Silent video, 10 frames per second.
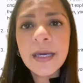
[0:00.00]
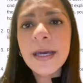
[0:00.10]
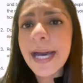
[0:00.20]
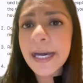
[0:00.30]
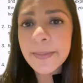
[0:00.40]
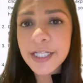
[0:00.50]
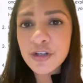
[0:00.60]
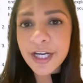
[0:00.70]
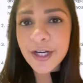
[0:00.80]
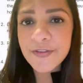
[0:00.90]
How to make
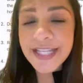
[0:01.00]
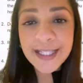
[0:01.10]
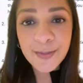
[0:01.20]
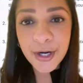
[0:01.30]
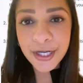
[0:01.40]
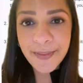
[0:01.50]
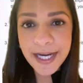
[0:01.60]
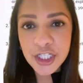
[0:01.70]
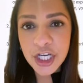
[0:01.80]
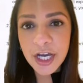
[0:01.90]
trade offs as a product
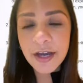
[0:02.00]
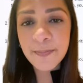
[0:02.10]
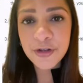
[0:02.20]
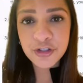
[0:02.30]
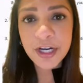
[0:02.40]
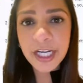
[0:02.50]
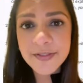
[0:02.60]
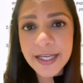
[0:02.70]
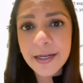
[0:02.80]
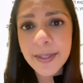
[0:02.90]
manager. Trade
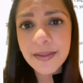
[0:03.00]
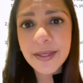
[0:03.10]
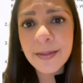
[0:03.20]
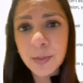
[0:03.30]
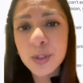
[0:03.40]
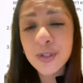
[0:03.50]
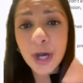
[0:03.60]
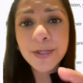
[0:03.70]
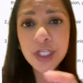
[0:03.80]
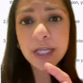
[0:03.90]
offs are going to be the most
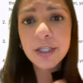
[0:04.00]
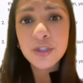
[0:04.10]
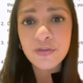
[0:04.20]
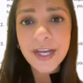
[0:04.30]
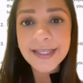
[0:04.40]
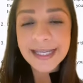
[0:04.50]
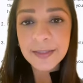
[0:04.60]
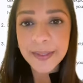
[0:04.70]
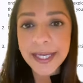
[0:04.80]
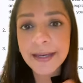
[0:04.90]
common challenge you face as a
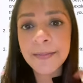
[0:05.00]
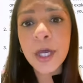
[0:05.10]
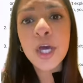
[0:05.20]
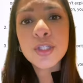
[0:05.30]
PM.